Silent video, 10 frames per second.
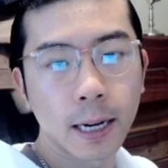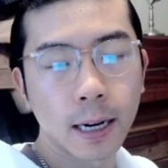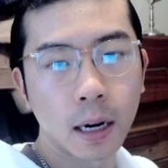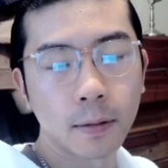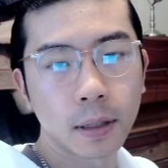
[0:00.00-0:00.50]

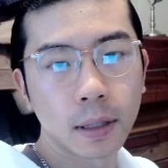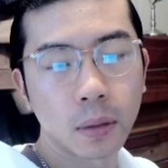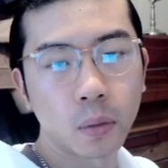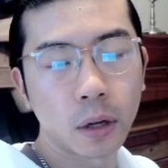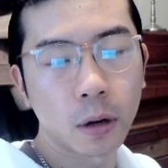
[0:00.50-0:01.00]
Obviously
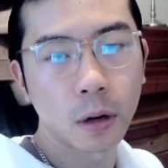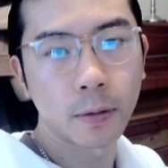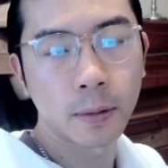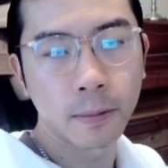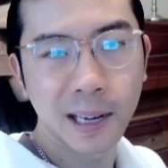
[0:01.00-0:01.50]
we heard
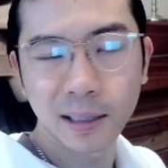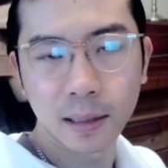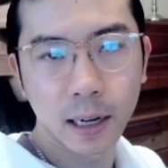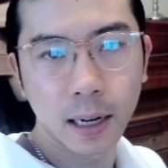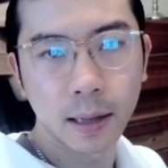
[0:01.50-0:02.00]
from
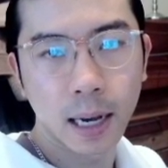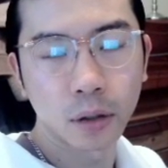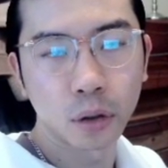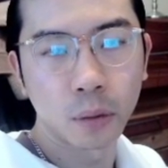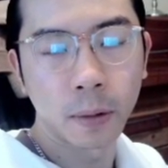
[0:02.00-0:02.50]
yesterday that
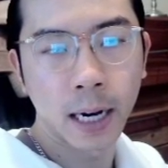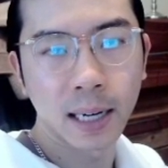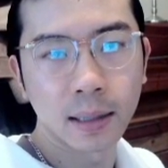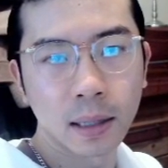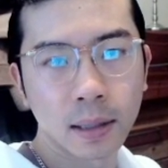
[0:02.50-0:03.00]
Joe
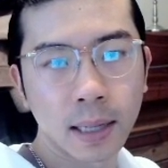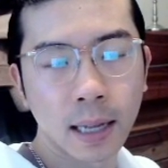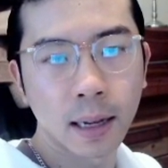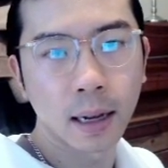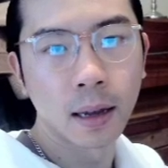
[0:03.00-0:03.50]
Biden is
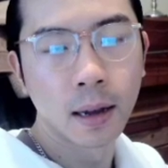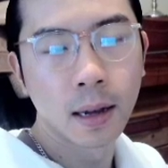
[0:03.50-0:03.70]
sending